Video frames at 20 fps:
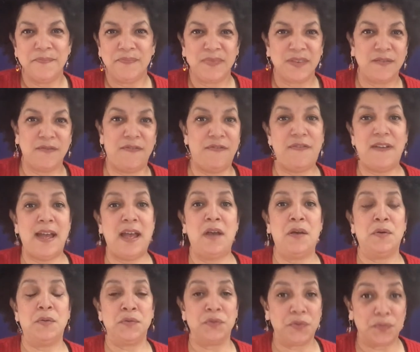
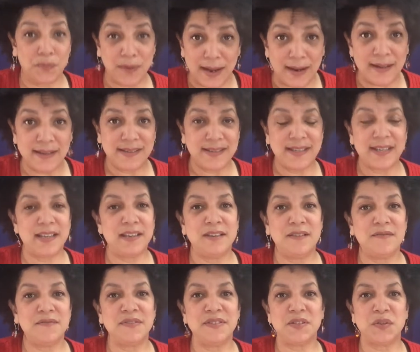found
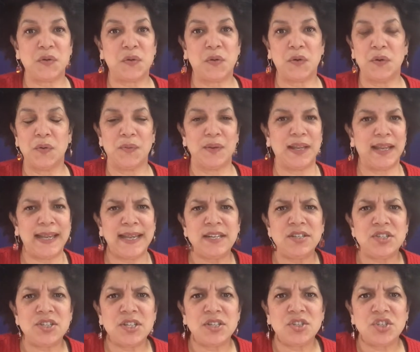relatives or
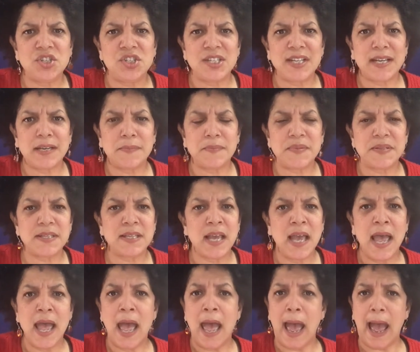relationships?
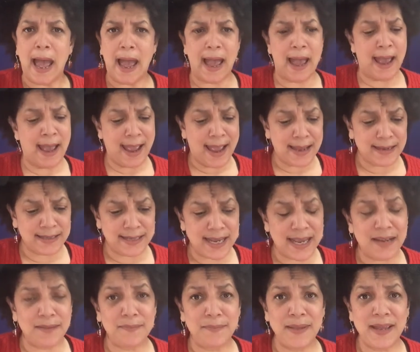I had to
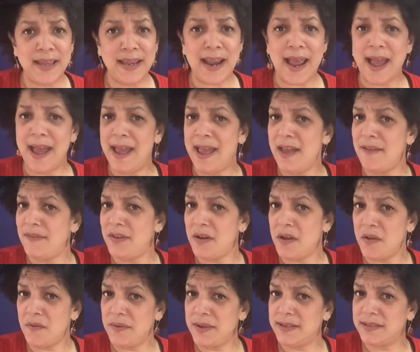admit, I haven't
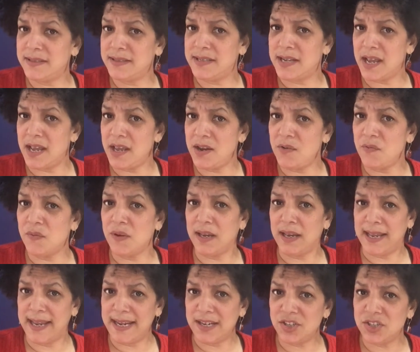always done
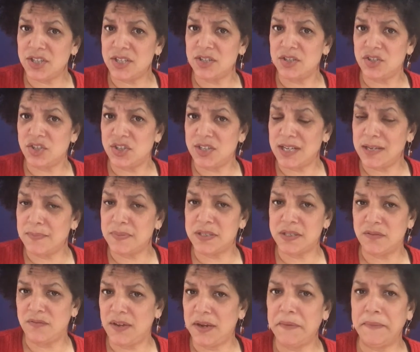relationships
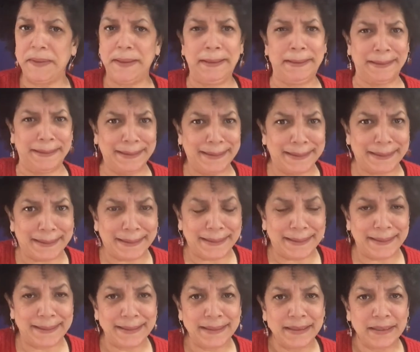very
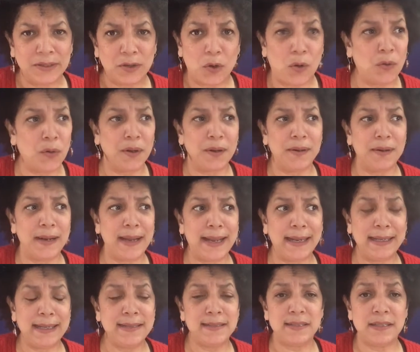good. Or at
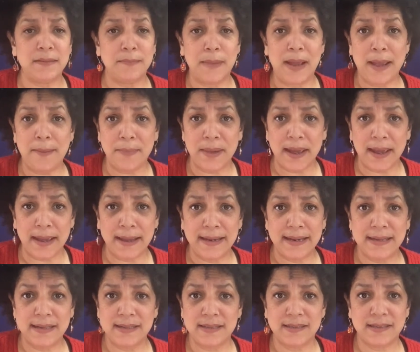least in my mind,
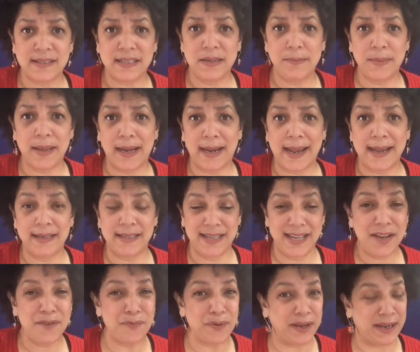it didn't seem like I
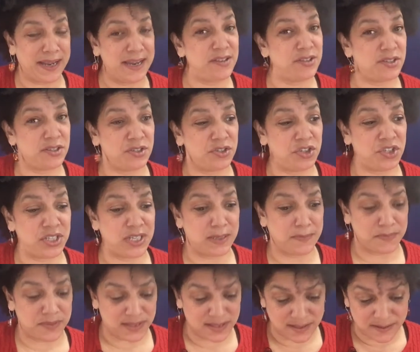did
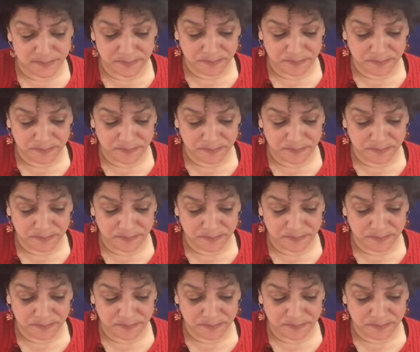relationships